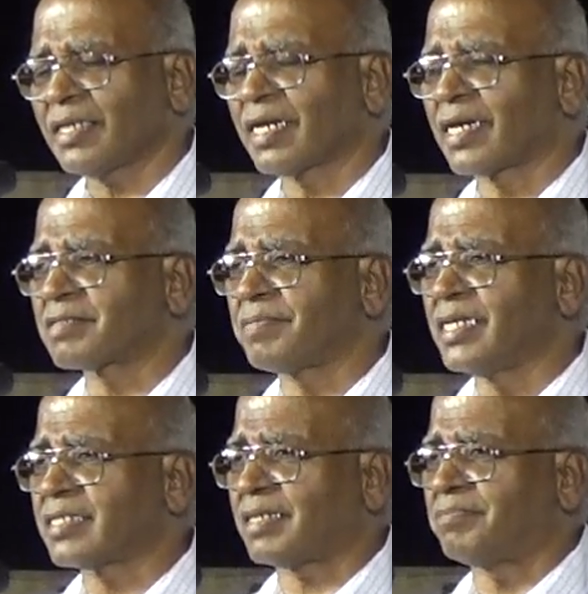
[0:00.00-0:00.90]
There has
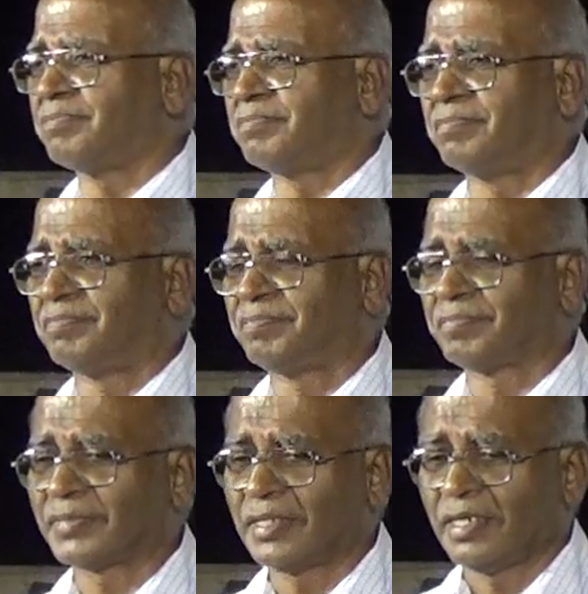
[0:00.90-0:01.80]
been some
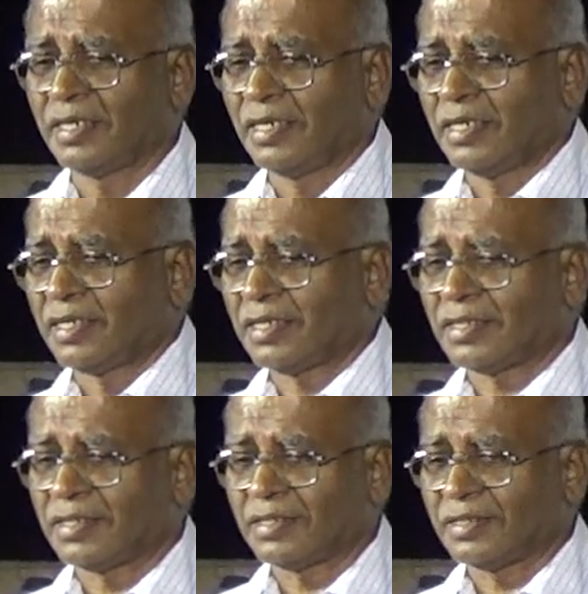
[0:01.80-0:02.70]

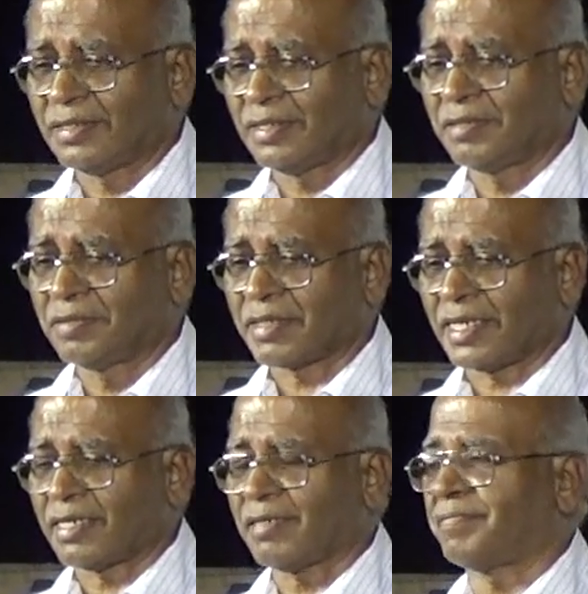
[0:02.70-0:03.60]

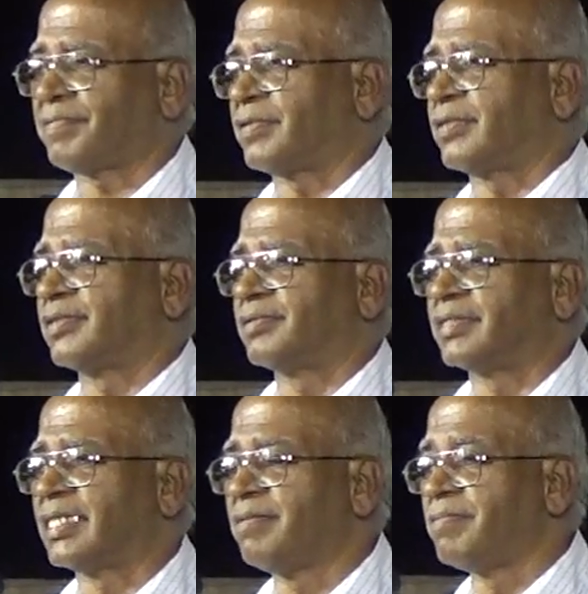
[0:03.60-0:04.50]

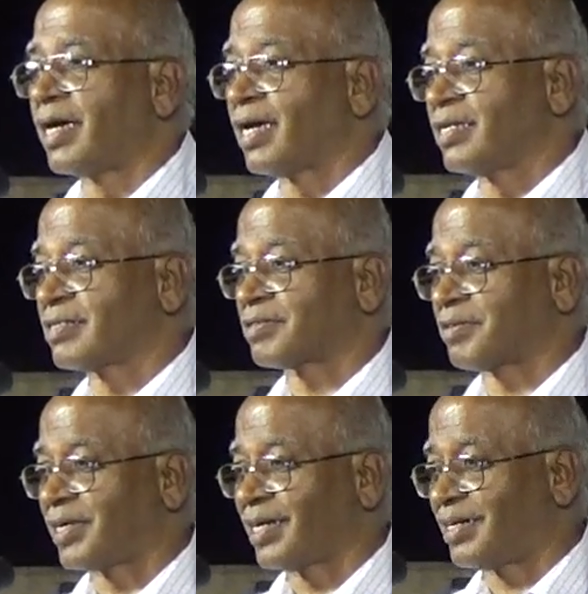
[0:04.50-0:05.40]
emails
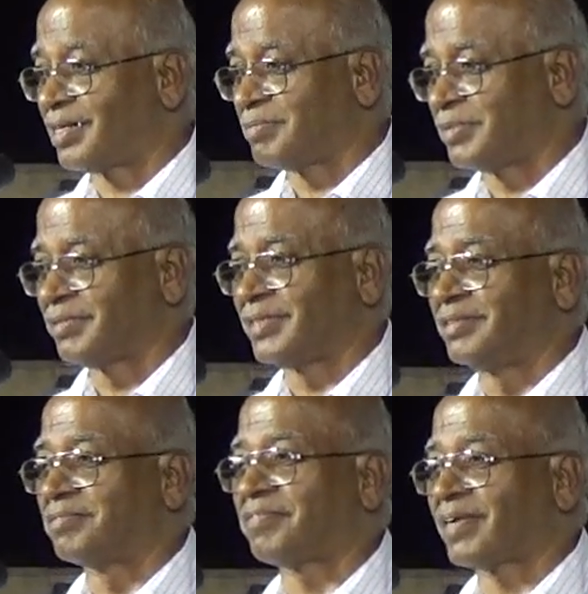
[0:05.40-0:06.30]
going on
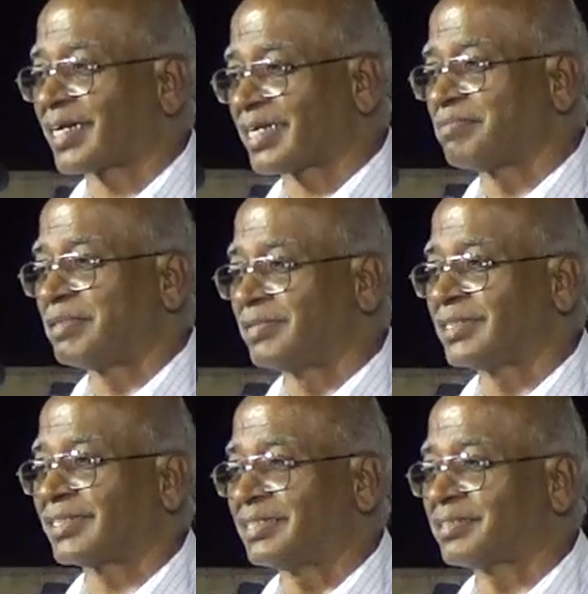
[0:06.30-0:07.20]
between faculty
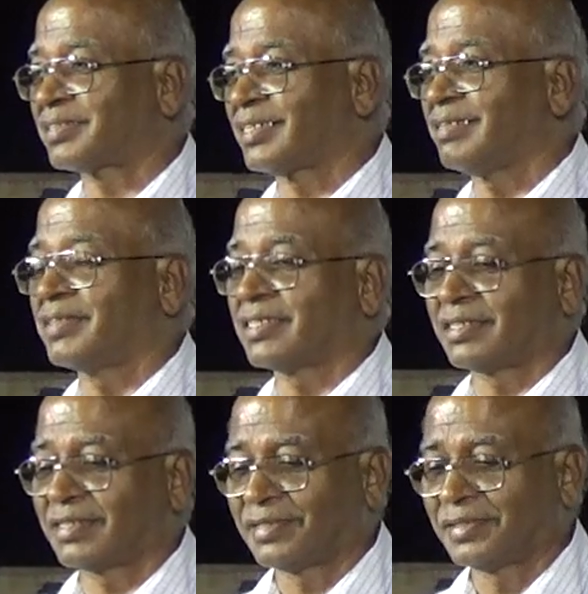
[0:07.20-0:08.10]
members and see
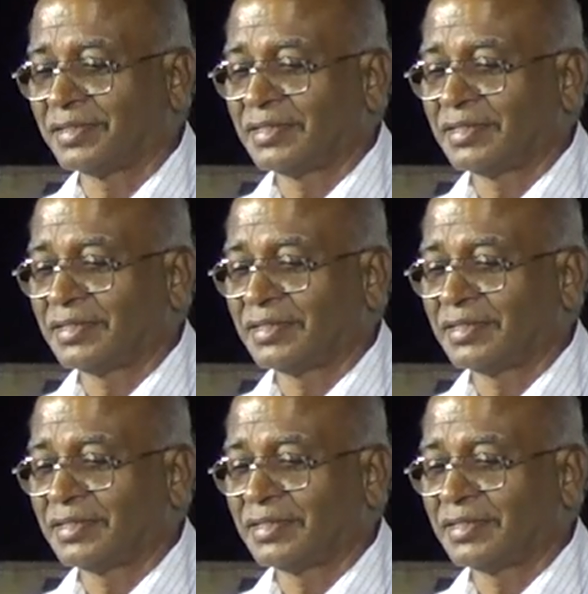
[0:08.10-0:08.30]
whether